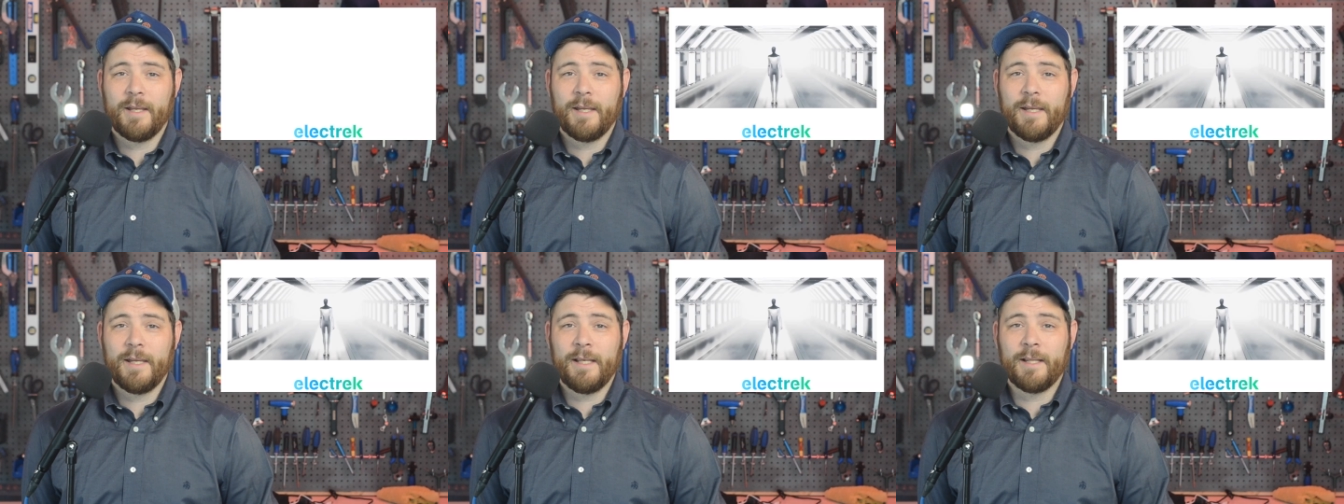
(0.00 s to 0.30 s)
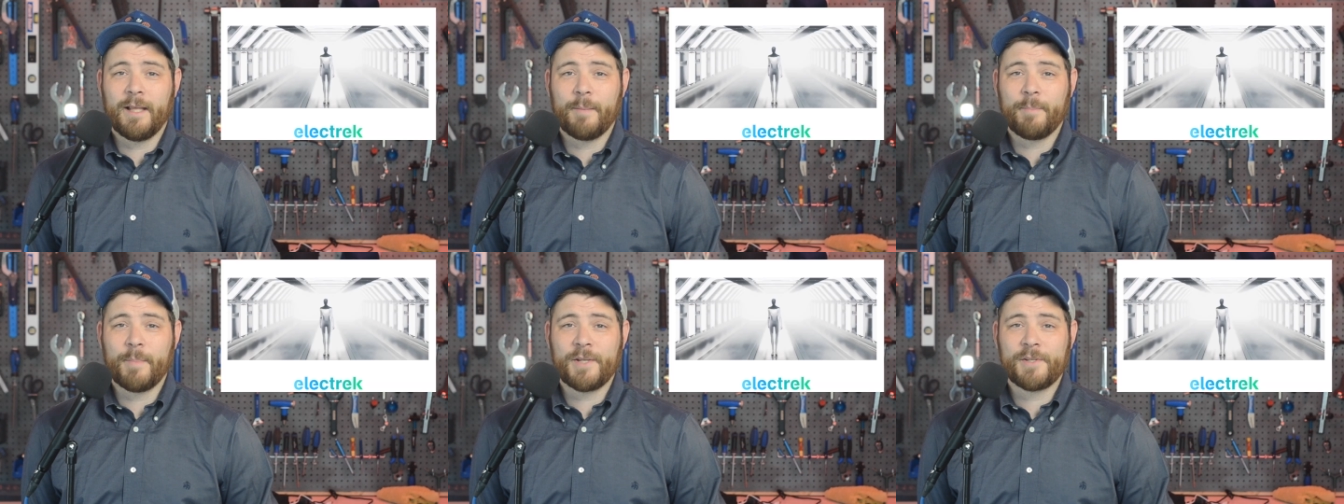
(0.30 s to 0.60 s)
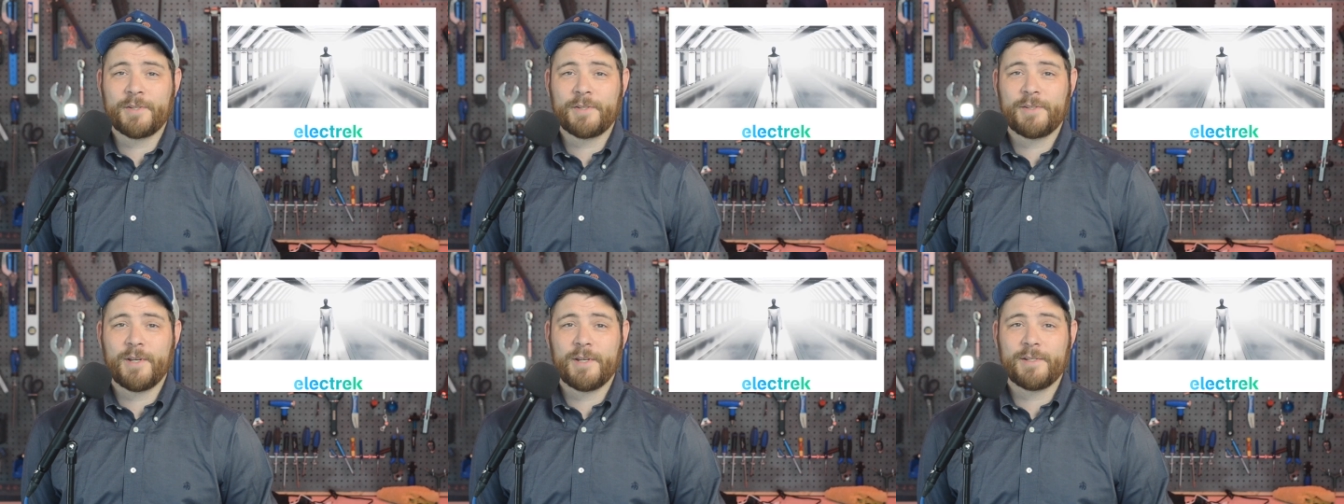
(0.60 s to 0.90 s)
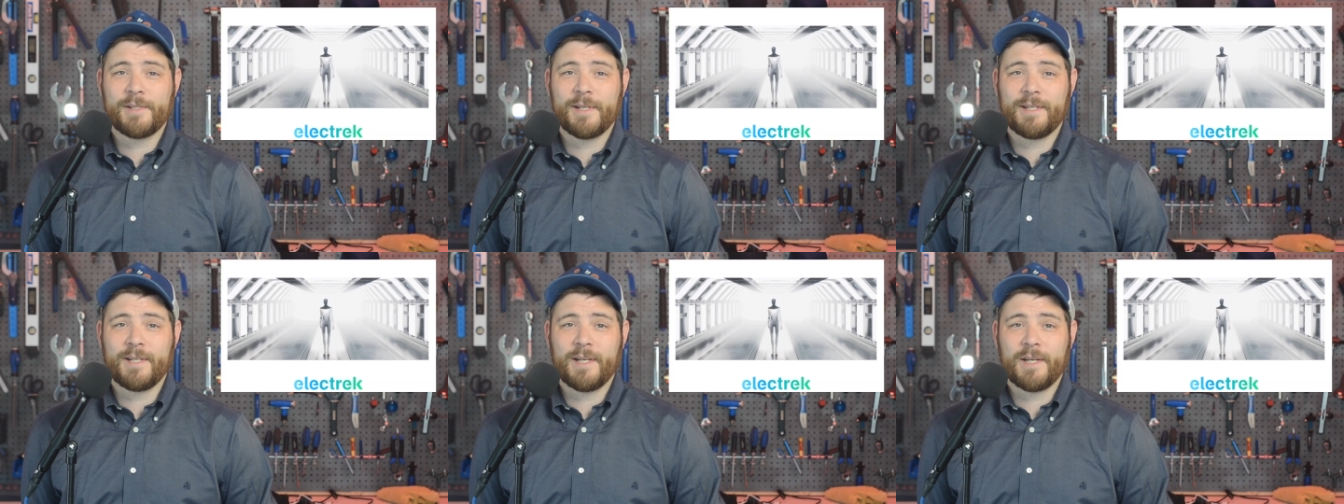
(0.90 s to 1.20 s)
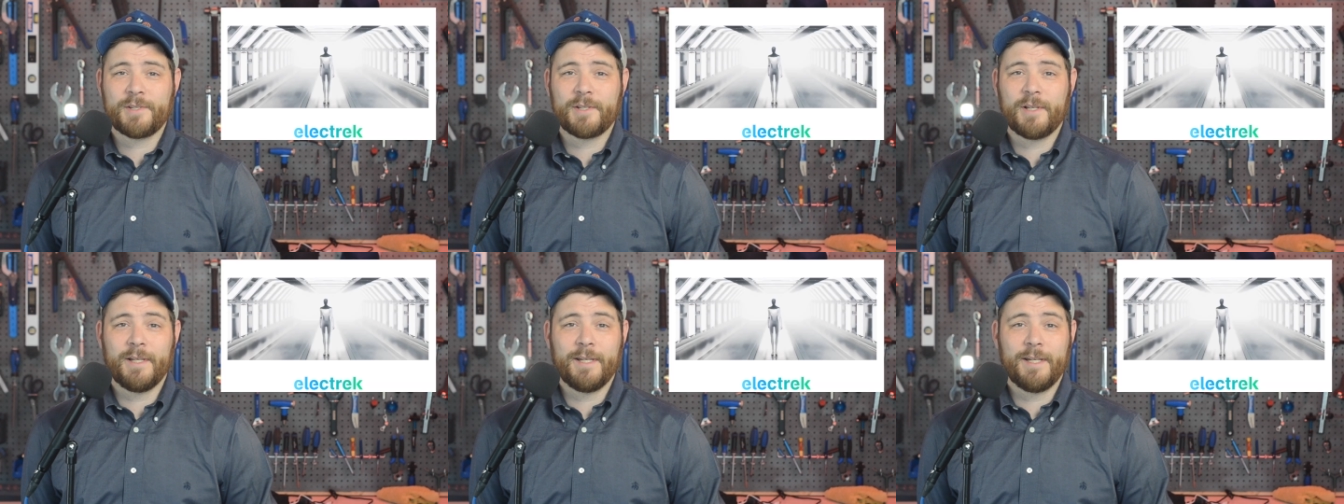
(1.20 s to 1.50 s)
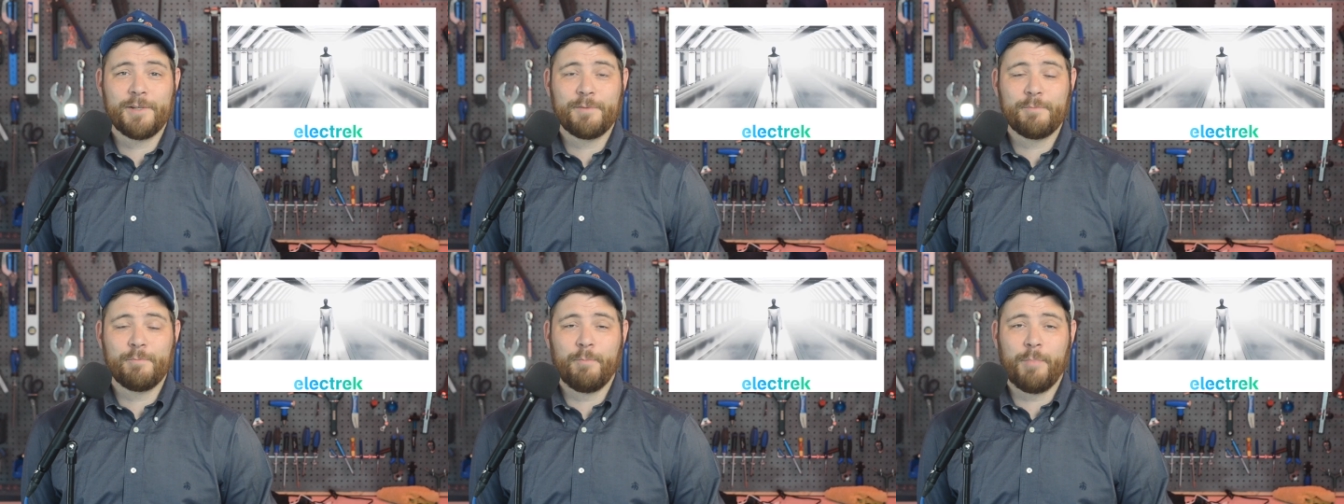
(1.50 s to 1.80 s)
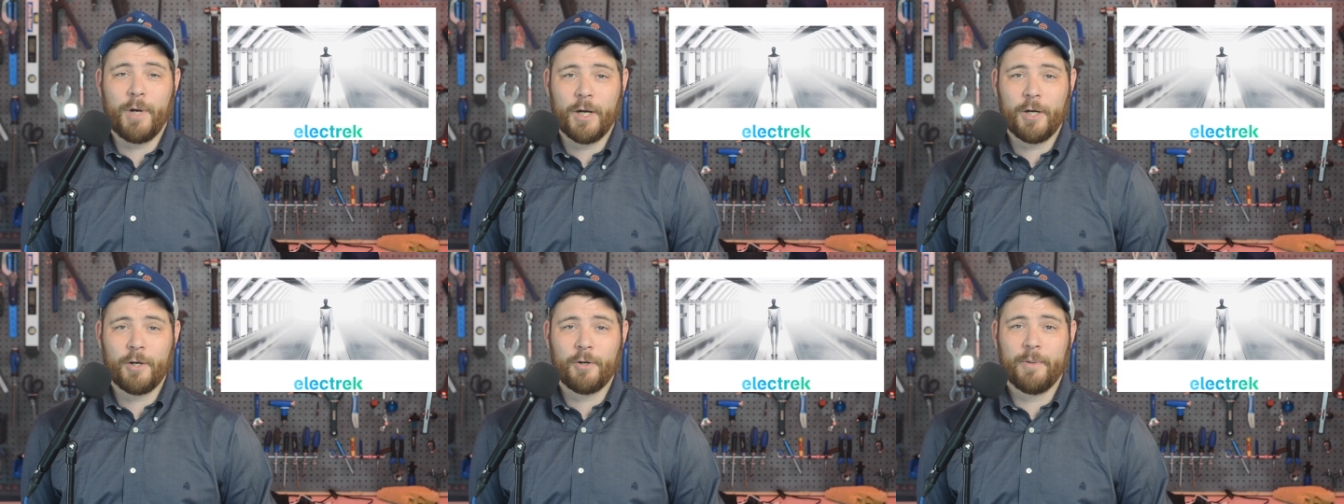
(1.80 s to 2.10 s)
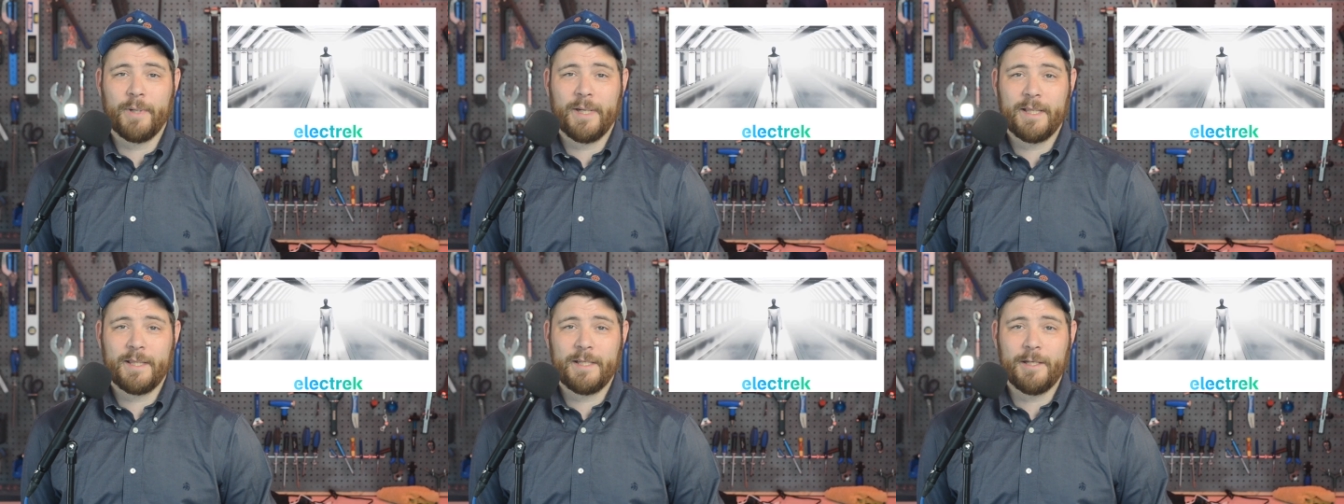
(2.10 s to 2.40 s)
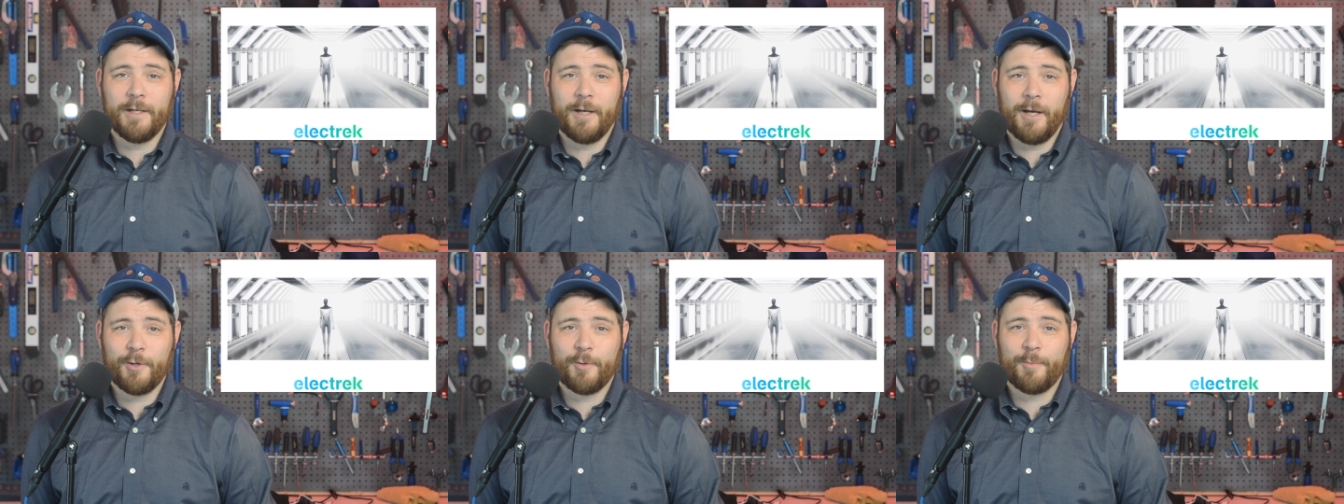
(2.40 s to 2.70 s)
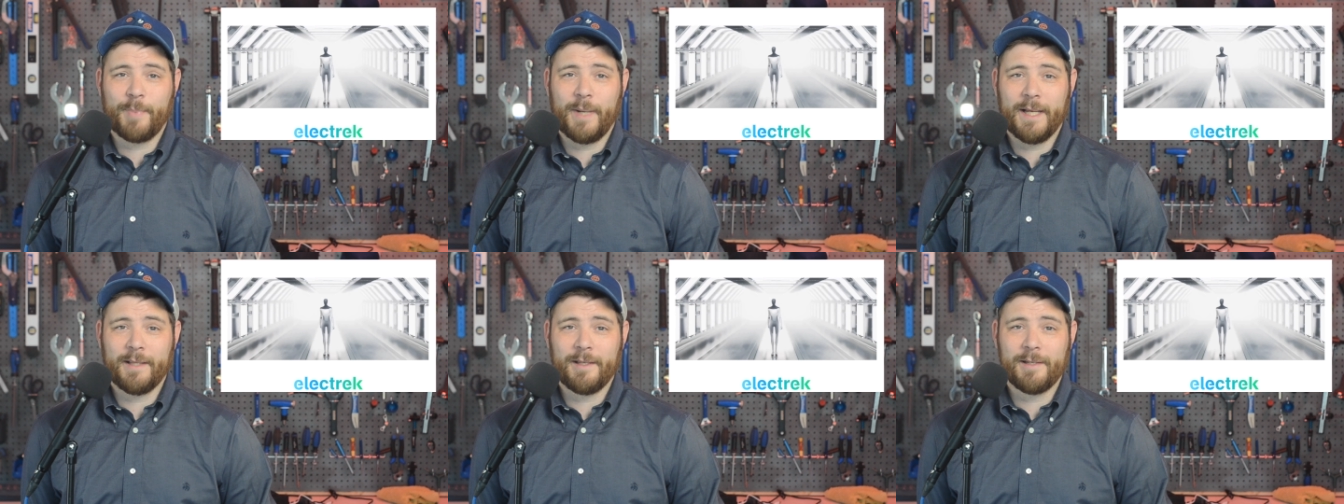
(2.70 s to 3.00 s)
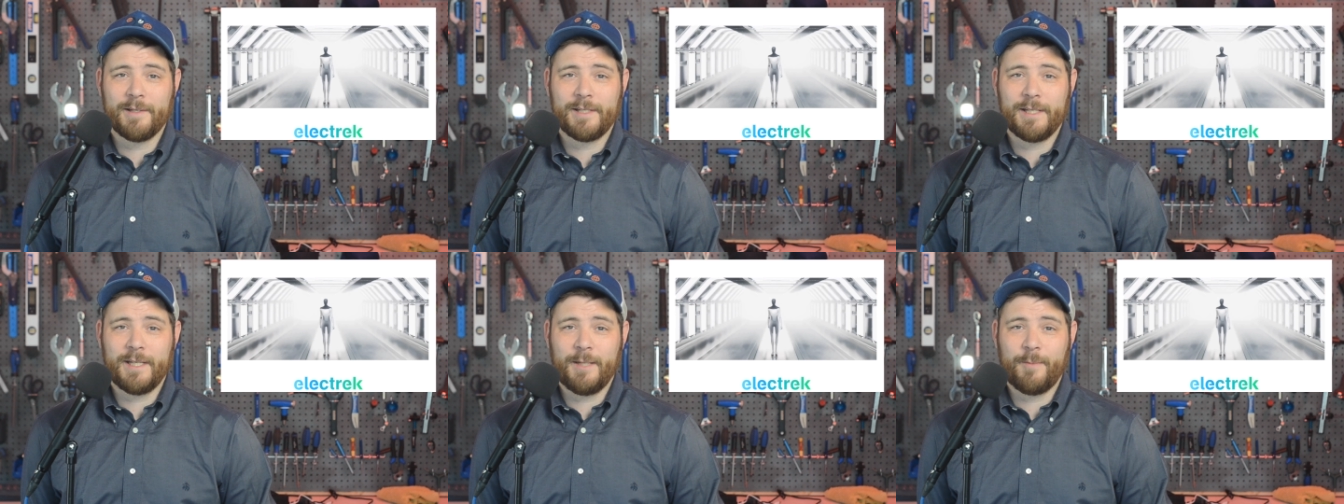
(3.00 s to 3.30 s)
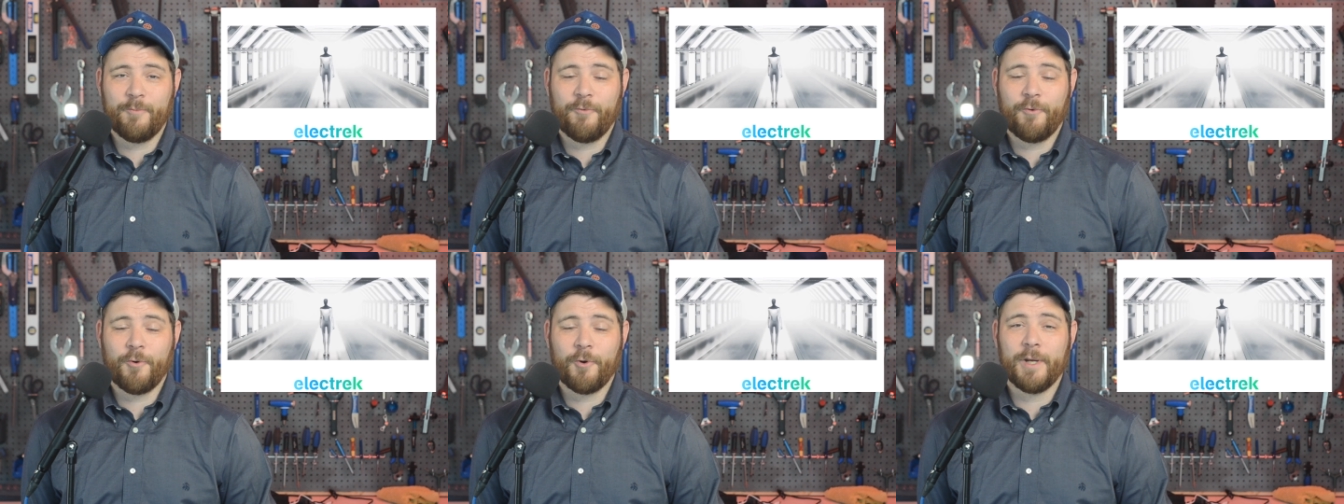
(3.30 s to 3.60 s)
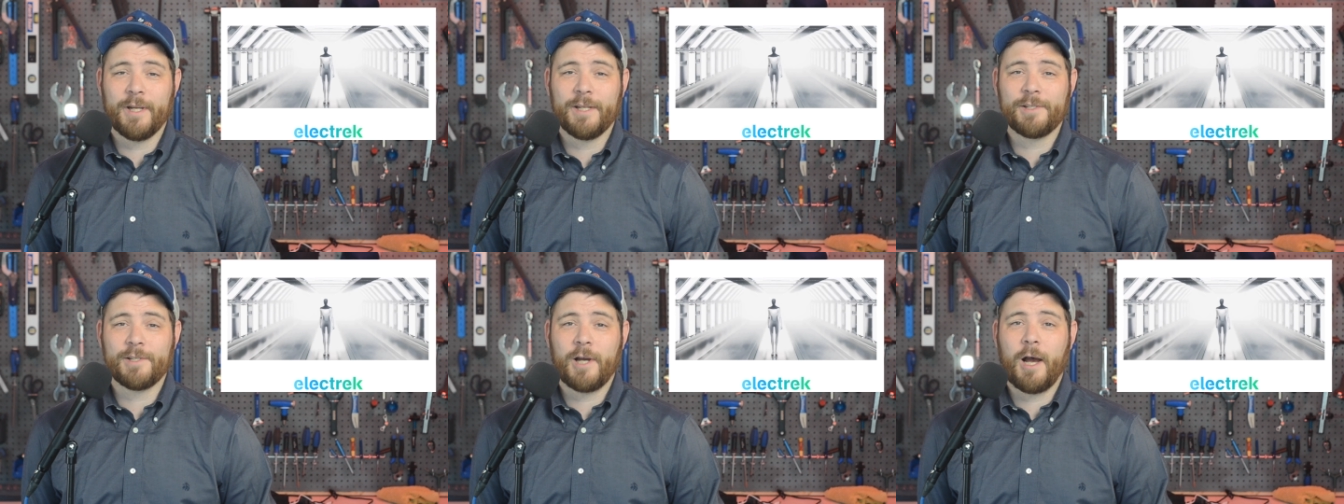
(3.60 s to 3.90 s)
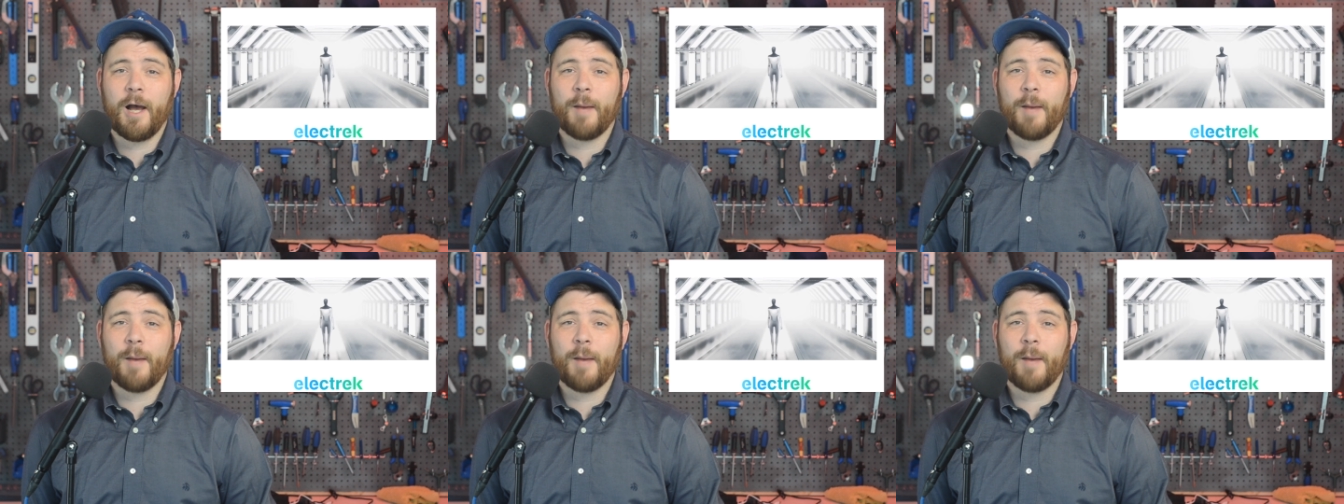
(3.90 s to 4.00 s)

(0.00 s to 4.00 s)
Elon Musk says that Tesla is borrowing the autopilot team for its